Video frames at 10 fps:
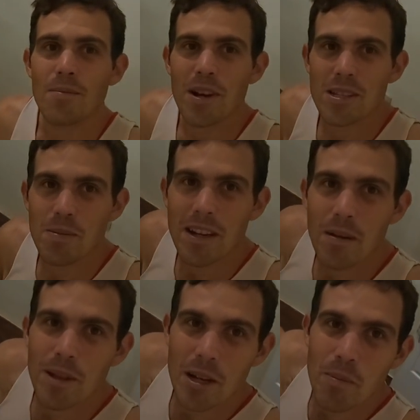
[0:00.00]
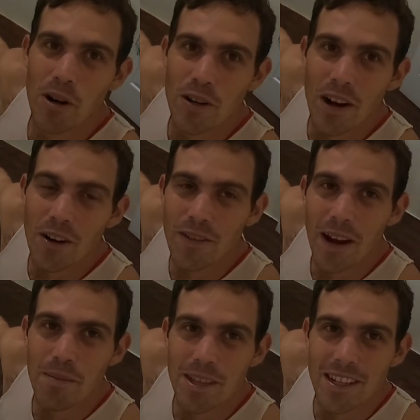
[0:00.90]
Bret's become like a part of our
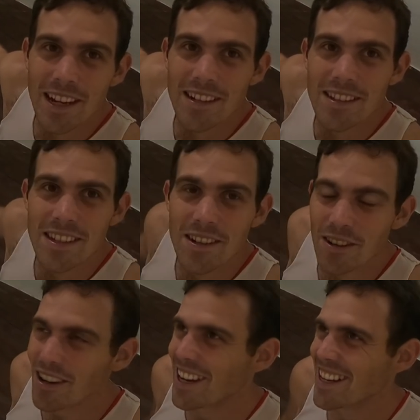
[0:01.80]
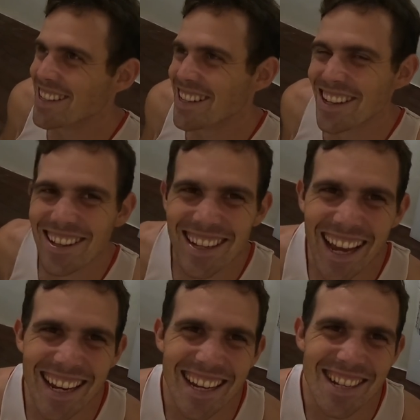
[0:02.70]
family in Cati, or not Cati, like
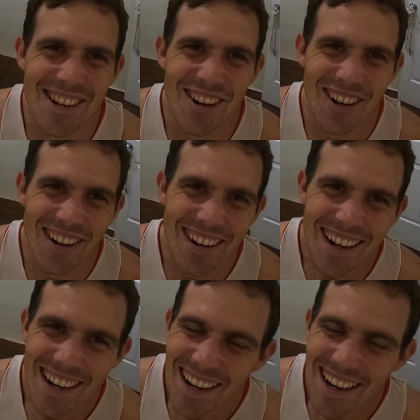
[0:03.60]
Cagayan de Oro.